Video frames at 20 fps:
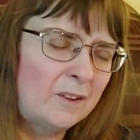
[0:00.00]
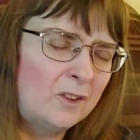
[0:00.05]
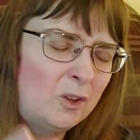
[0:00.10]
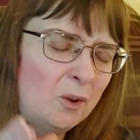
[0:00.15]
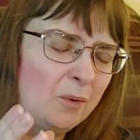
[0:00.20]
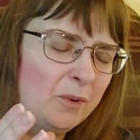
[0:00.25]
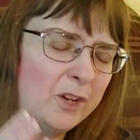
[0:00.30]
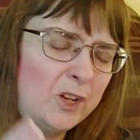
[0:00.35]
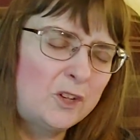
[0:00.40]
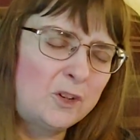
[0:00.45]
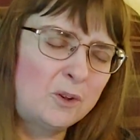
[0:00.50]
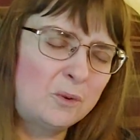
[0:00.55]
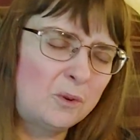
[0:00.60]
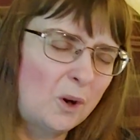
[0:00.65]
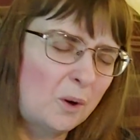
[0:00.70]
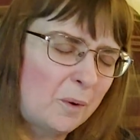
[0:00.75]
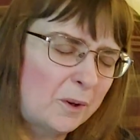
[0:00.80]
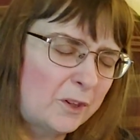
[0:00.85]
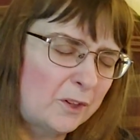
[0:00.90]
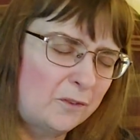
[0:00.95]
only you
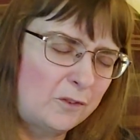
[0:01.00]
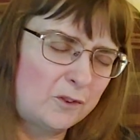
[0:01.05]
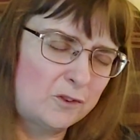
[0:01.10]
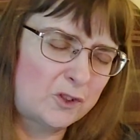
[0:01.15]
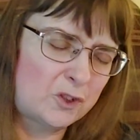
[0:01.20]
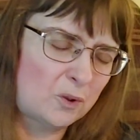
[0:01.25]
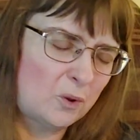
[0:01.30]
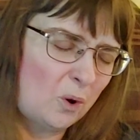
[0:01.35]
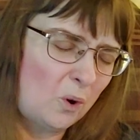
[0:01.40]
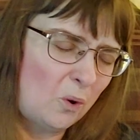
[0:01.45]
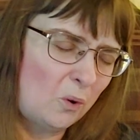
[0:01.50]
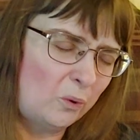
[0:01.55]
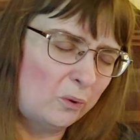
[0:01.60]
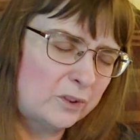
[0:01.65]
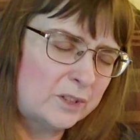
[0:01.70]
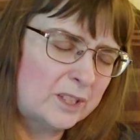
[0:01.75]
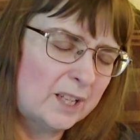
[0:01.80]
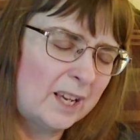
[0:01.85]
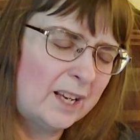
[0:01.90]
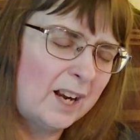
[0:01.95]
know what the future
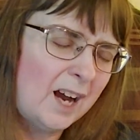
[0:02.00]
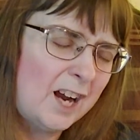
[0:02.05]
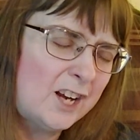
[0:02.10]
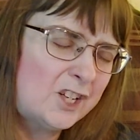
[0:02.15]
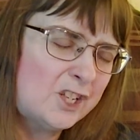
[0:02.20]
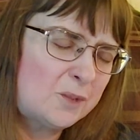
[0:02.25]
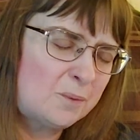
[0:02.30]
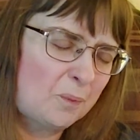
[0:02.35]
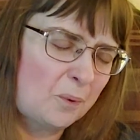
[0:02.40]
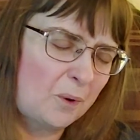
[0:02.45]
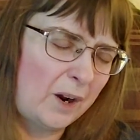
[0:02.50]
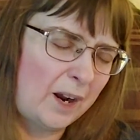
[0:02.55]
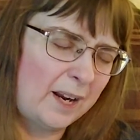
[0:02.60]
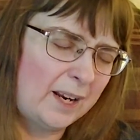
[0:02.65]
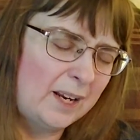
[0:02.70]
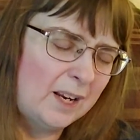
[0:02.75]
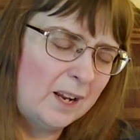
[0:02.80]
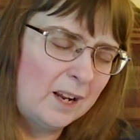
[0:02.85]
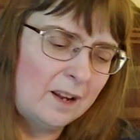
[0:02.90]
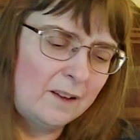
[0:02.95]
holds. And I just
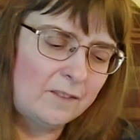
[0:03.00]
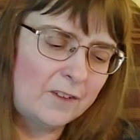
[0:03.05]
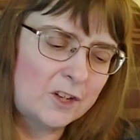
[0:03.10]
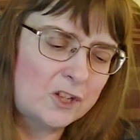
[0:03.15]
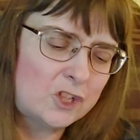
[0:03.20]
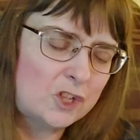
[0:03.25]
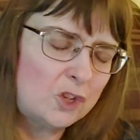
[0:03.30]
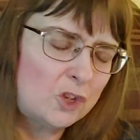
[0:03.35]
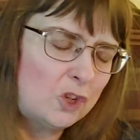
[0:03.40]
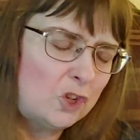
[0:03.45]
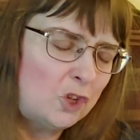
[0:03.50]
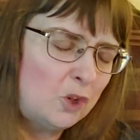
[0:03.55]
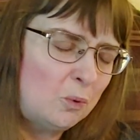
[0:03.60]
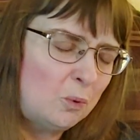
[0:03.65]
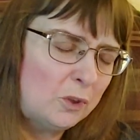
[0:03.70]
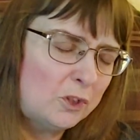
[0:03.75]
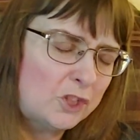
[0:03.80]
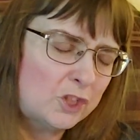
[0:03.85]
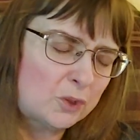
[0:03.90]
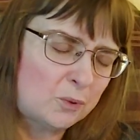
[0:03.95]
pray that you, you,
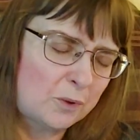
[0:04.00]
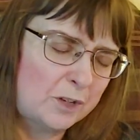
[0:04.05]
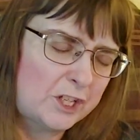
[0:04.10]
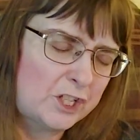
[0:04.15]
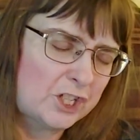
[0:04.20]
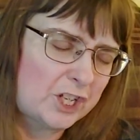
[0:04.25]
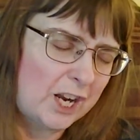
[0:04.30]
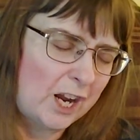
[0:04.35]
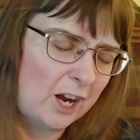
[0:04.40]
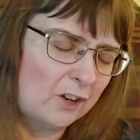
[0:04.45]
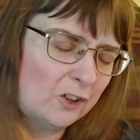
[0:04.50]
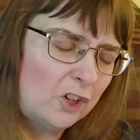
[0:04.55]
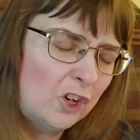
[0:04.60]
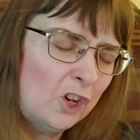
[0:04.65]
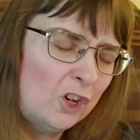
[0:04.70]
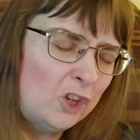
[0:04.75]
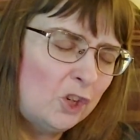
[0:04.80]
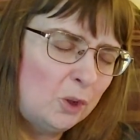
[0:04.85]
will just reach down.